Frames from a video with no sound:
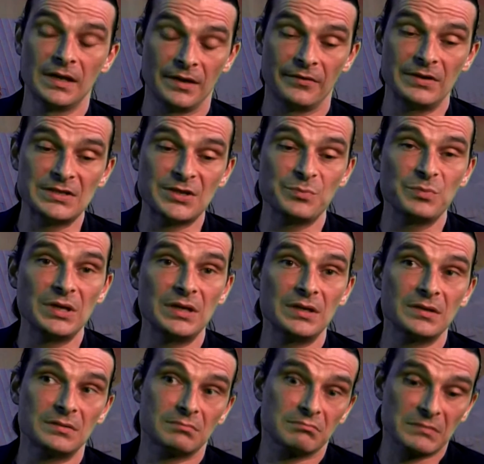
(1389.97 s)
Reason
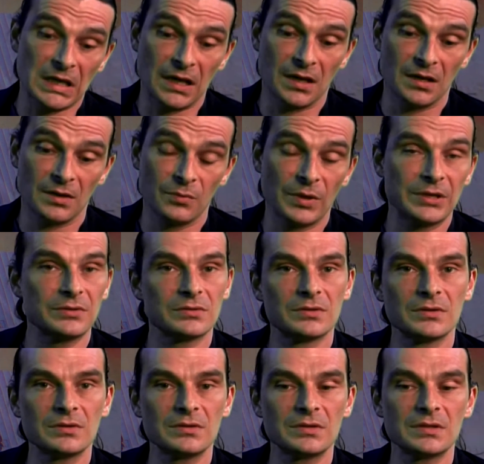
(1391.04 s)
being, when you
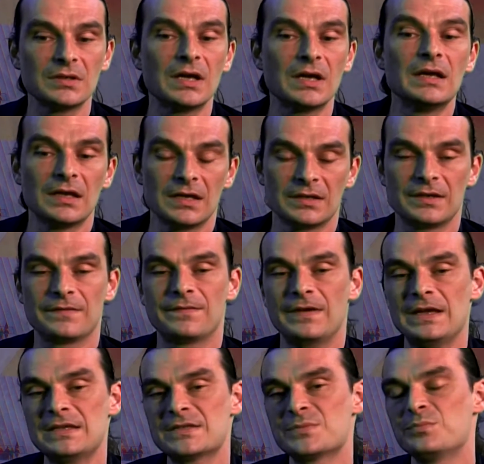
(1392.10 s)
do it, the
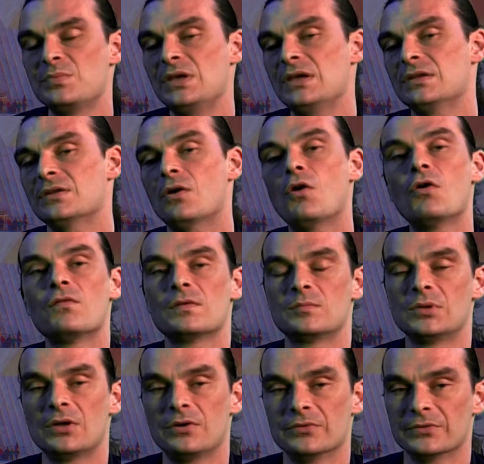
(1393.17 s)
face being
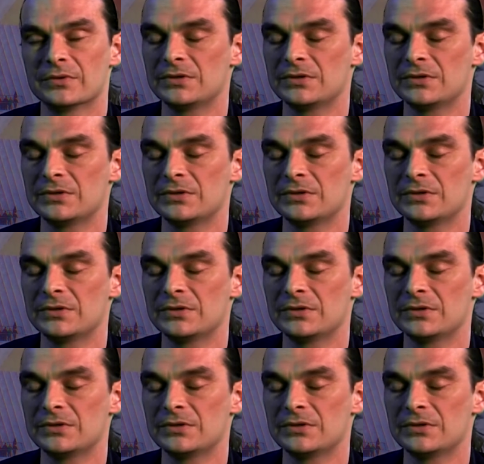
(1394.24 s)
overblown.